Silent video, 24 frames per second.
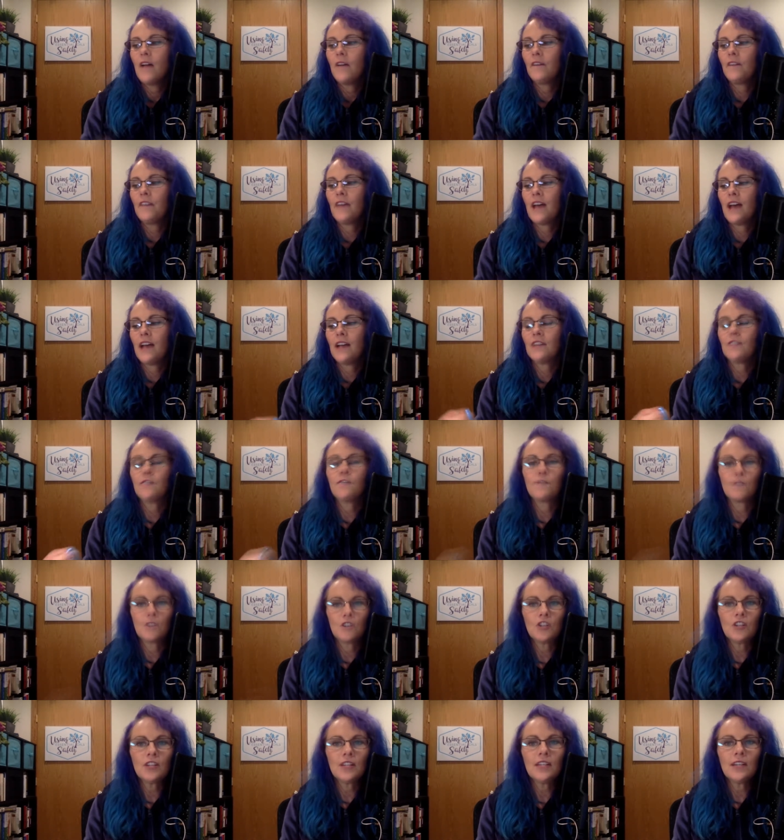that
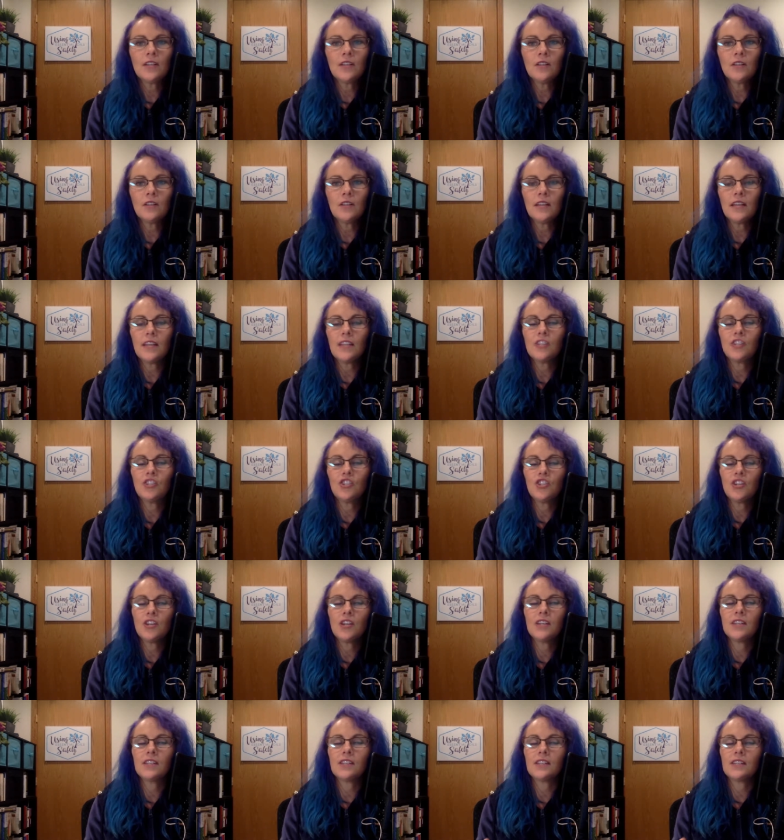fir needle is
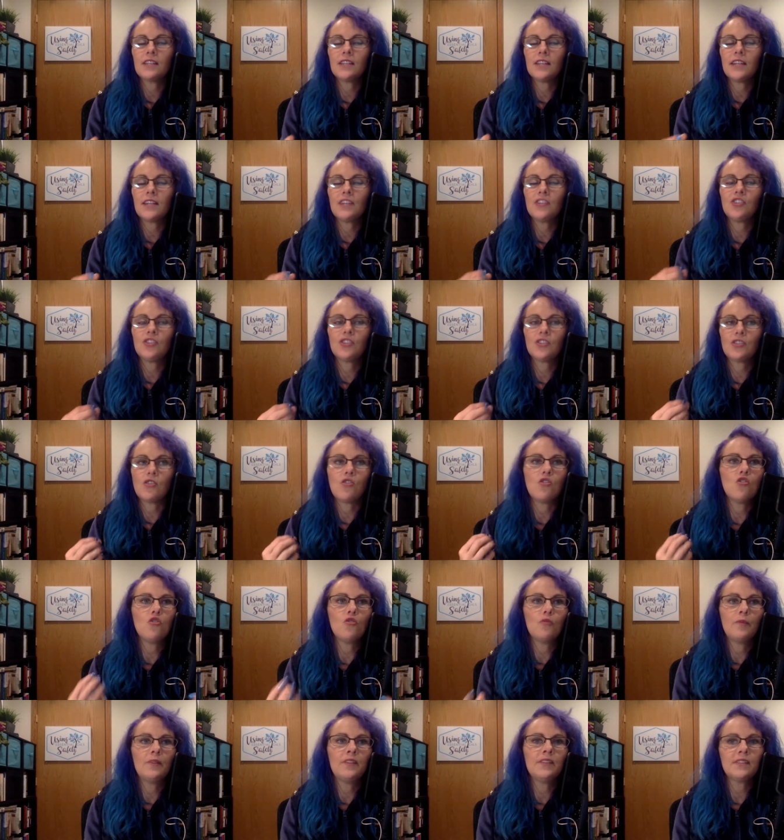just, it just
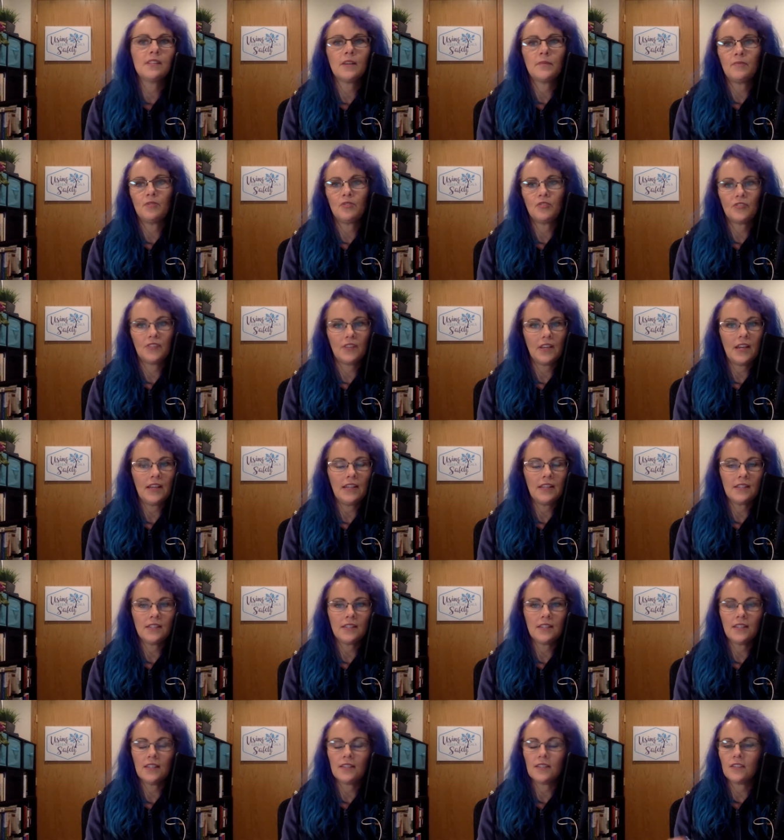opens up your
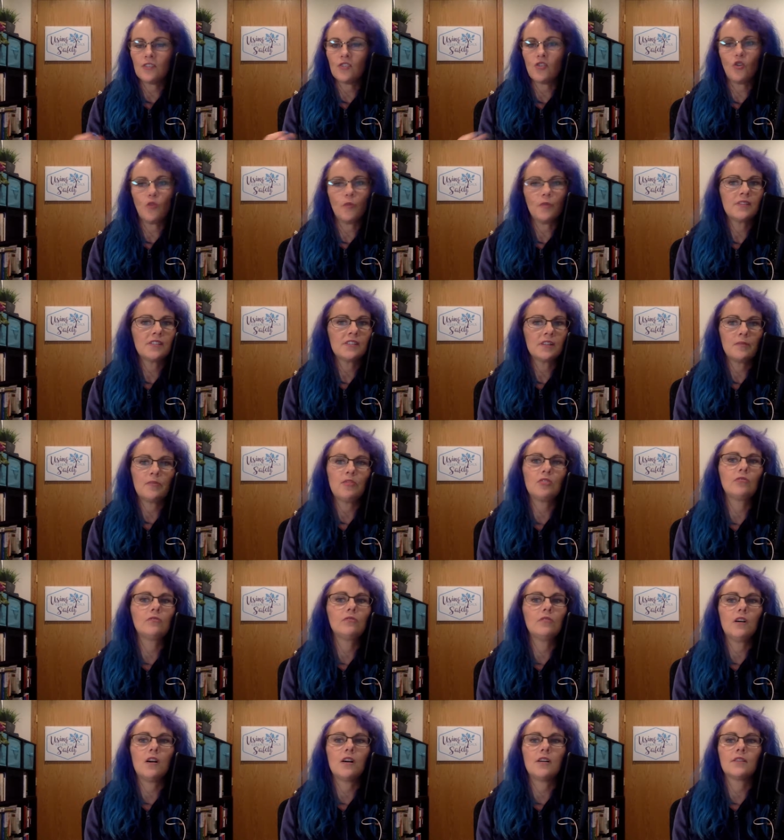sinuses and opens up
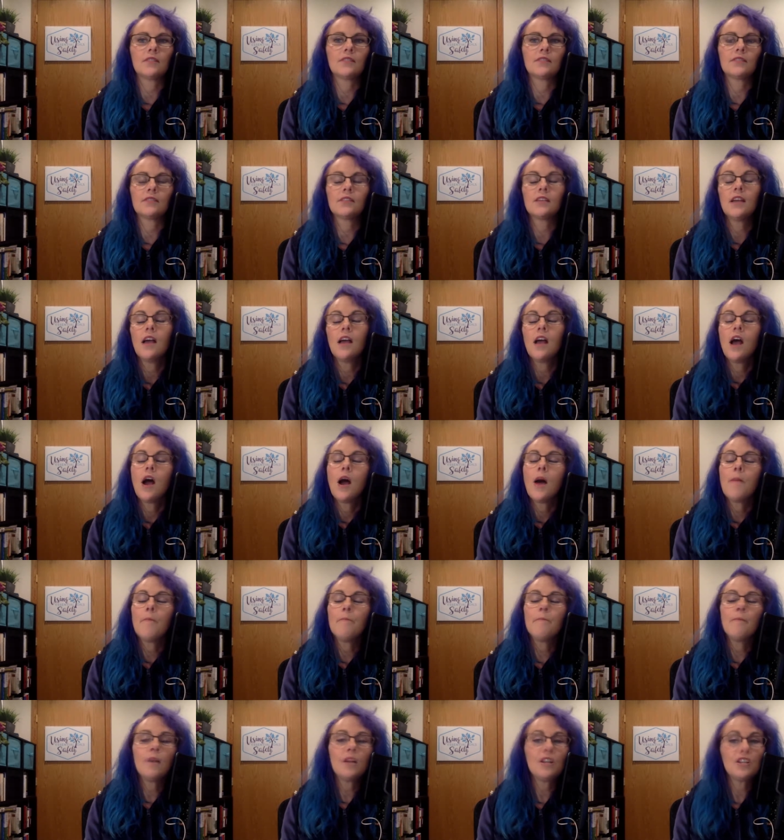your lungs
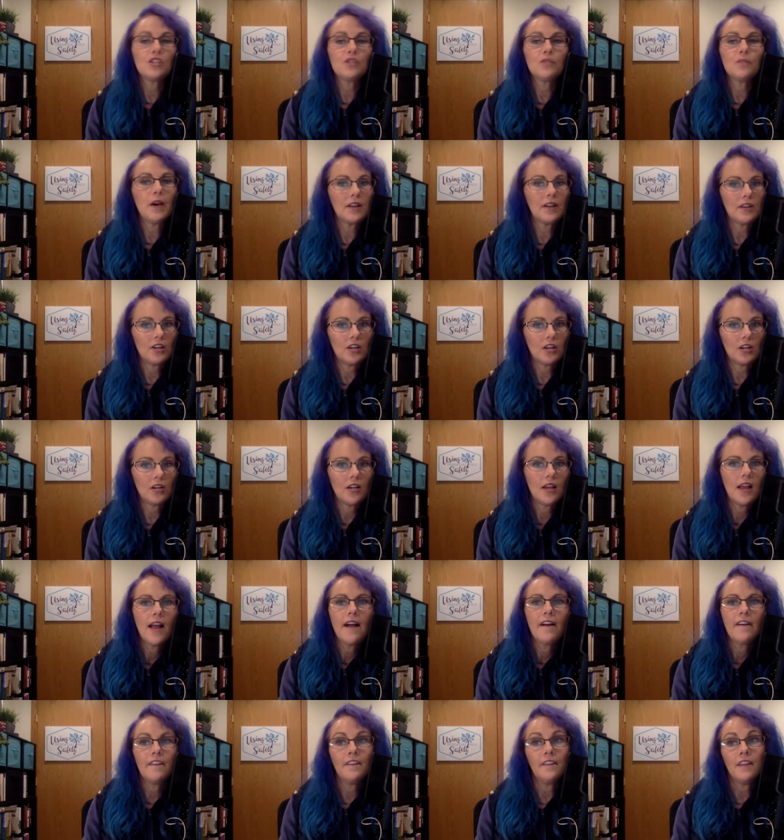much better
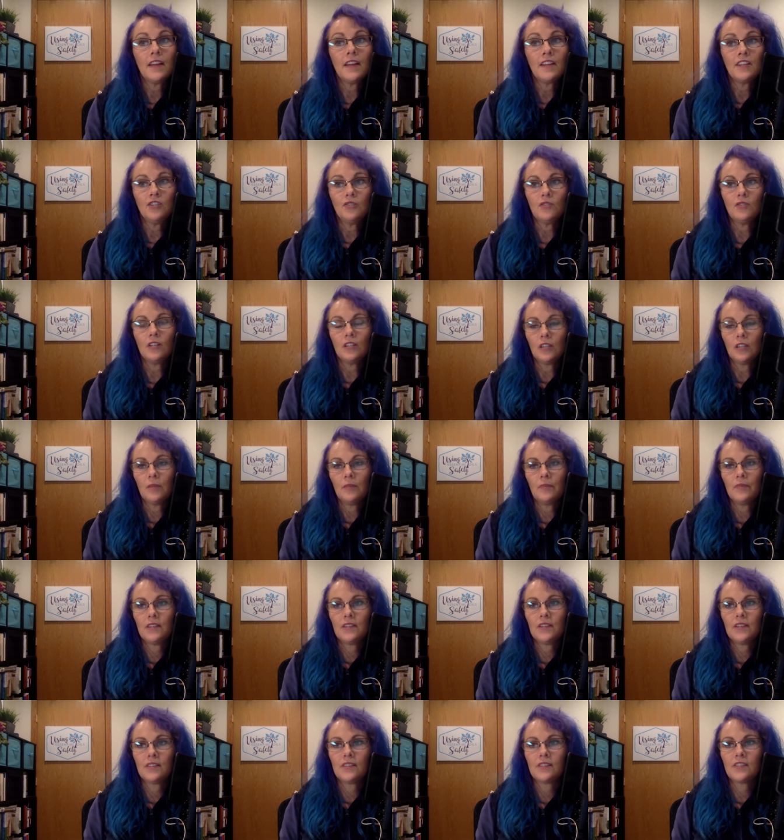than
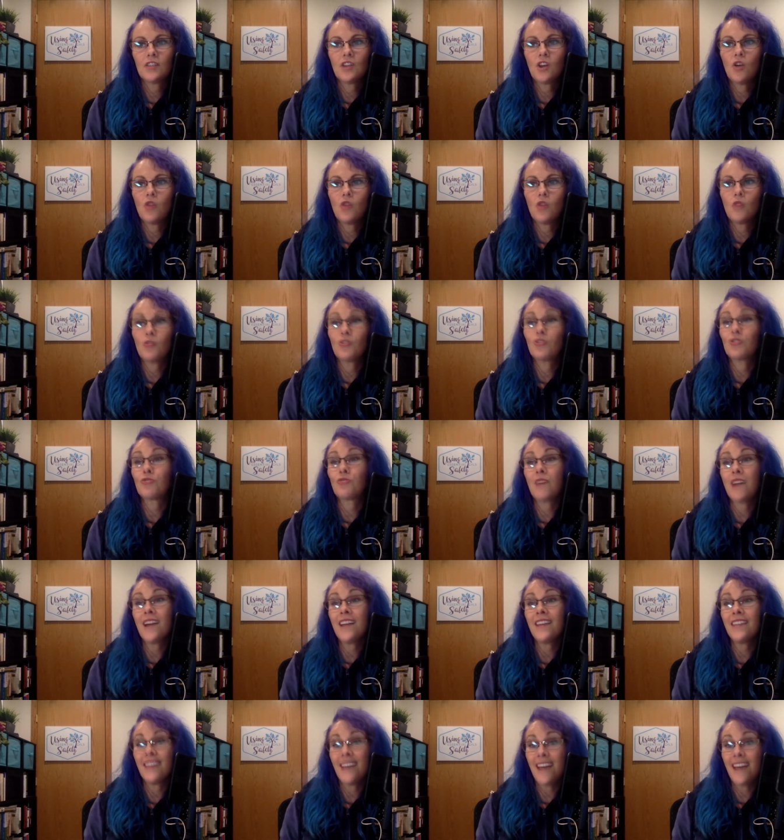eucalyptus. So try